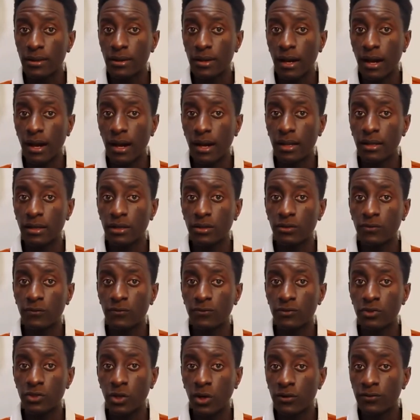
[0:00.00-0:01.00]
And
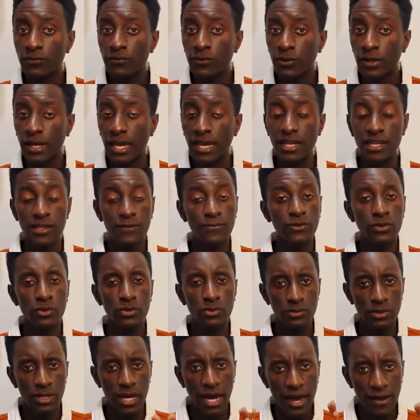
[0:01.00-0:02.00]
don't forget, if
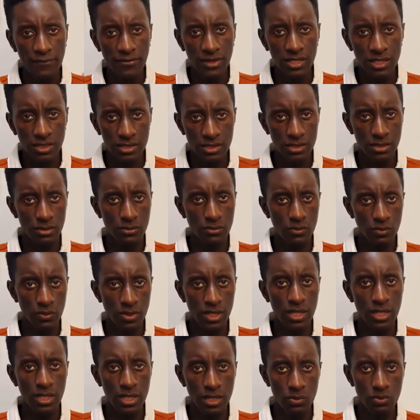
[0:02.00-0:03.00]
you haven't
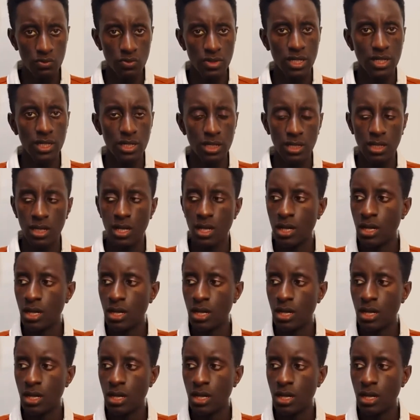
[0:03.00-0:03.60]
really